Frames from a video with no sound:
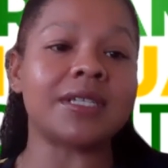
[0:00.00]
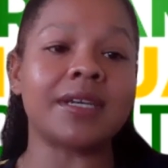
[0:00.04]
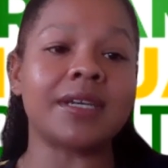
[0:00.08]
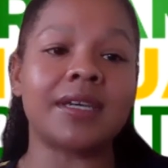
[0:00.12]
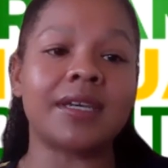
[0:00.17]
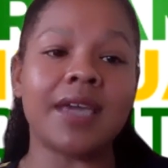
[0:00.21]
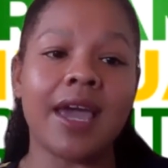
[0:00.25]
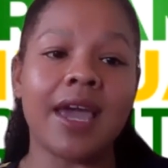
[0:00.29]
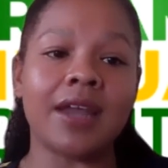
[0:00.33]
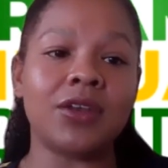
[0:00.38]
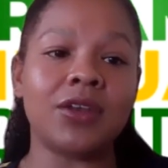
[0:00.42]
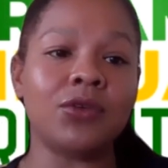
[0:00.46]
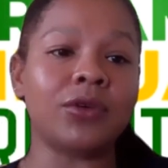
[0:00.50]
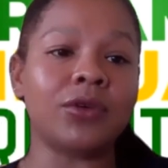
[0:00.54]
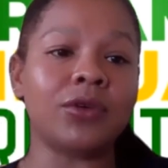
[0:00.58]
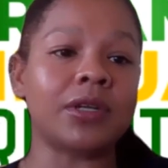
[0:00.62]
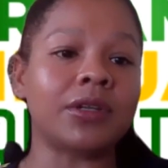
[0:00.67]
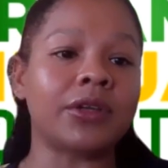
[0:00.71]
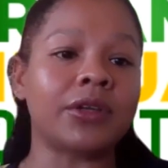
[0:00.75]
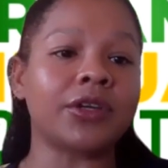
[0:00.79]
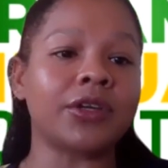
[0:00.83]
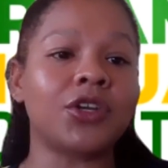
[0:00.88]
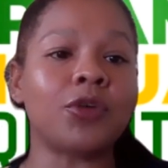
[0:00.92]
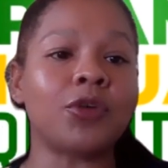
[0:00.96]
Again, you can
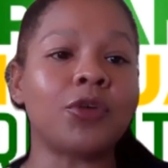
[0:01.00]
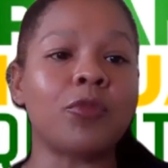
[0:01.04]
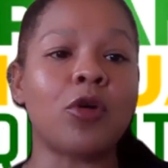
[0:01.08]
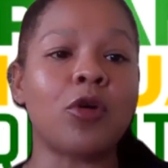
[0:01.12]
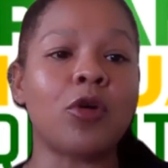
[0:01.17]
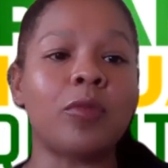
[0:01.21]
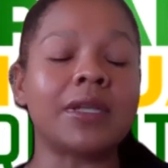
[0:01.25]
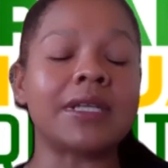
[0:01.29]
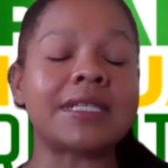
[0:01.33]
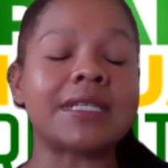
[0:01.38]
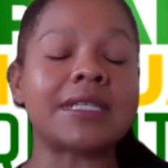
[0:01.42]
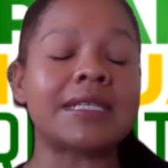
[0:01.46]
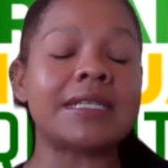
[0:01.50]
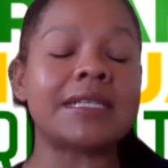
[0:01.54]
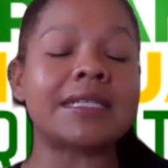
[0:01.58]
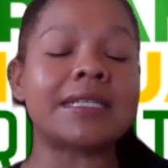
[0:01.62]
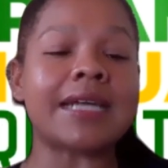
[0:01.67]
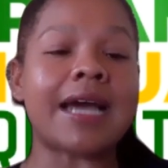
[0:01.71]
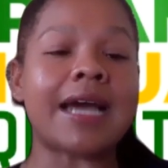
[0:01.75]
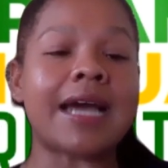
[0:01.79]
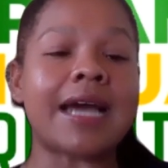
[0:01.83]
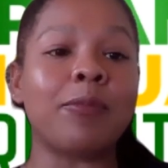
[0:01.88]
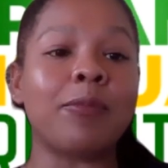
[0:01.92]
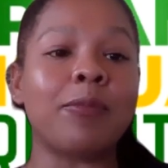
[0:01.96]
look in your Mobile
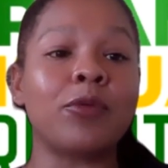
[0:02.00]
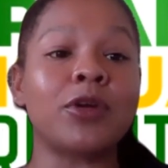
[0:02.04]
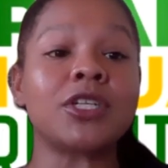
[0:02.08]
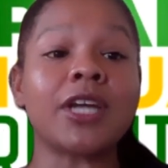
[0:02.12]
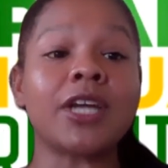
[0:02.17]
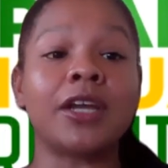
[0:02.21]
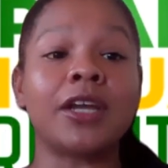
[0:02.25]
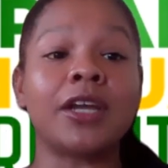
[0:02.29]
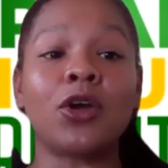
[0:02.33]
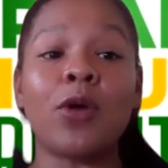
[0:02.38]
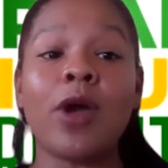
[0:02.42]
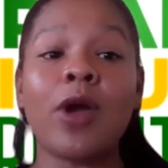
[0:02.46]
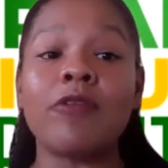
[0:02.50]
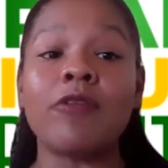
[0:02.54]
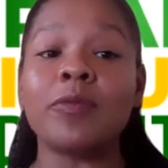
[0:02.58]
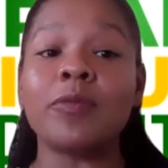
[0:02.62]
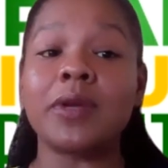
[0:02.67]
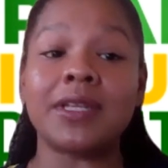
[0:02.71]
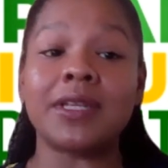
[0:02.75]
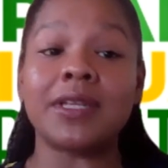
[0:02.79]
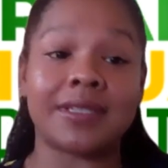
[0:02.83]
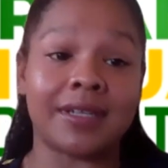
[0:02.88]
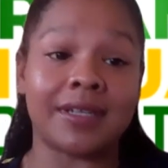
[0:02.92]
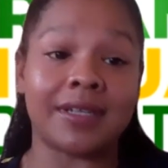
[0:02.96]
Assist app, which I know
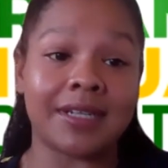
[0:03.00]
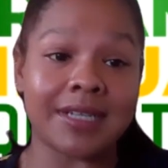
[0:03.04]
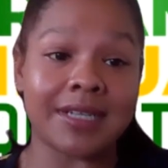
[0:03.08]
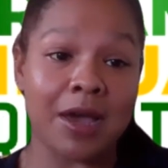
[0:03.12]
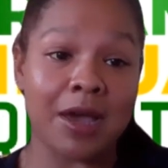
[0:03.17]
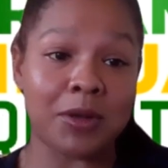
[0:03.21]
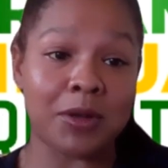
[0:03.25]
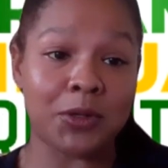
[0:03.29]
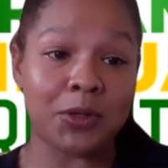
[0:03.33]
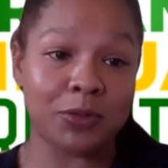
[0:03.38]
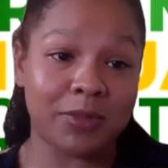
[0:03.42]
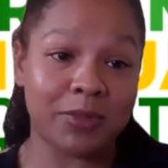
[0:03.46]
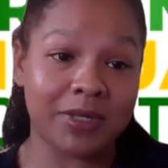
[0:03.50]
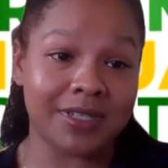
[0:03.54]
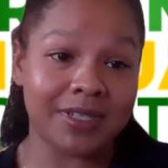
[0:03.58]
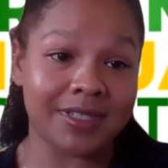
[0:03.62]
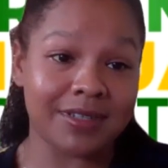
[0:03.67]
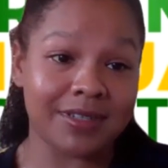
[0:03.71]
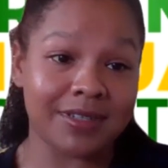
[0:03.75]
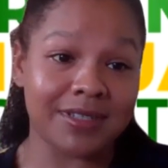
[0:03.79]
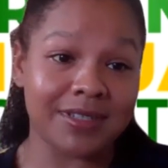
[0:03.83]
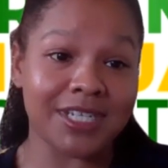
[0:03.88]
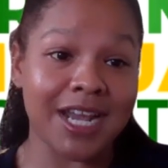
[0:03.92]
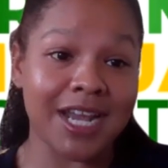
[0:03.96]
everybody's going to download because
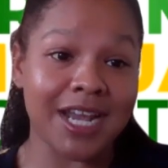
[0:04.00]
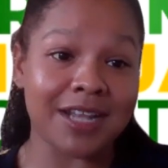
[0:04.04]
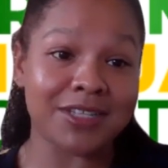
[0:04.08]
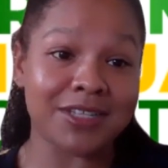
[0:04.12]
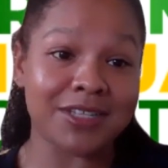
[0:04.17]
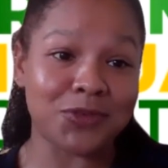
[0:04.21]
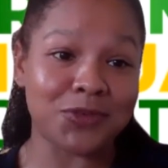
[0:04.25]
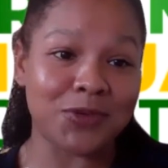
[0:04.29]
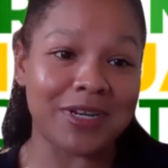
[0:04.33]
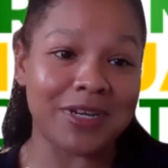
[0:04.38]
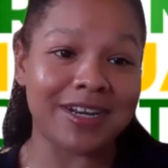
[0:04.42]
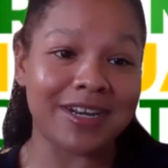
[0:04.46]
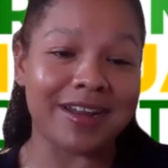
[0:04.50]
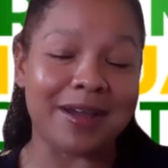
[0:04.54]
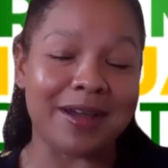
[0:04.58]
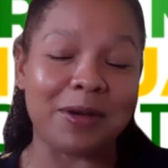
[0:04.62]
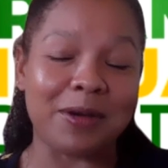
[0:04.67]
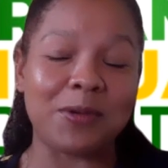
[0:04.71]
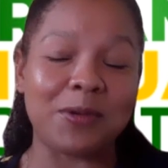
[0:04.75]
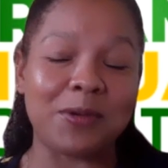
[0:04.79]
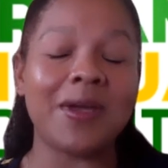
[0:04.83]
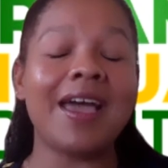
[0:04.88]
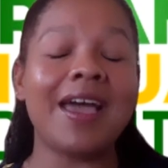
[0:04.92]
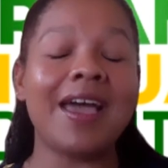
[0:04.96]
there's a chance to win
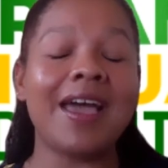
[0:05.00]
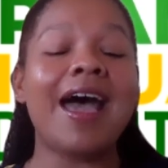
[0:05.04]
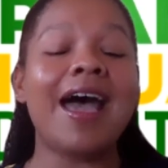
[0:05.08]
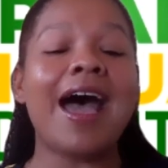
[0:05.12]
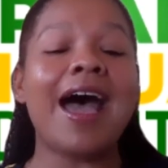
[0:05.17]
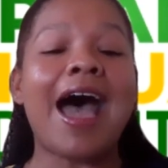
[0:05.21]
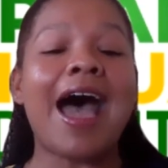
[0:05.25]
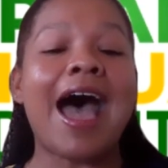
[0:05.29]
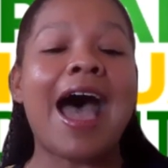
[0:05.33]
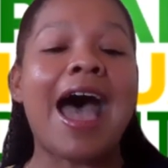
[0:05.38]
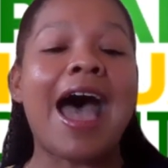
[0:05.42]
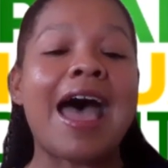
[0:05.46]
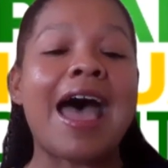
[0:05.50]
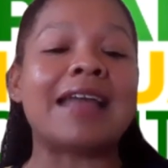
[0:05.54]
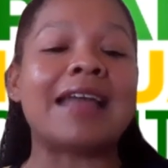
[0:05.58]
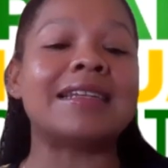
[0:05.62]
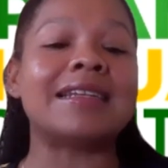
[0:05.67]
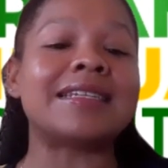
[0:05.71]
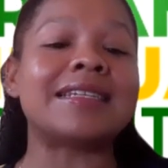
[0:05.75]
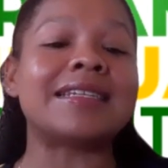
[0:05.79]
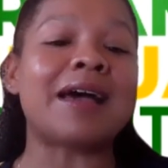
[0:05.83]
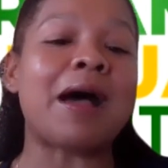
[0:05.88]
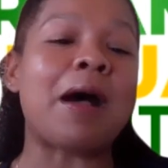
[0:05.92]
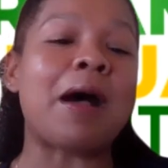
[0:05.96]
now.
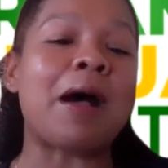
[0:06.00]
And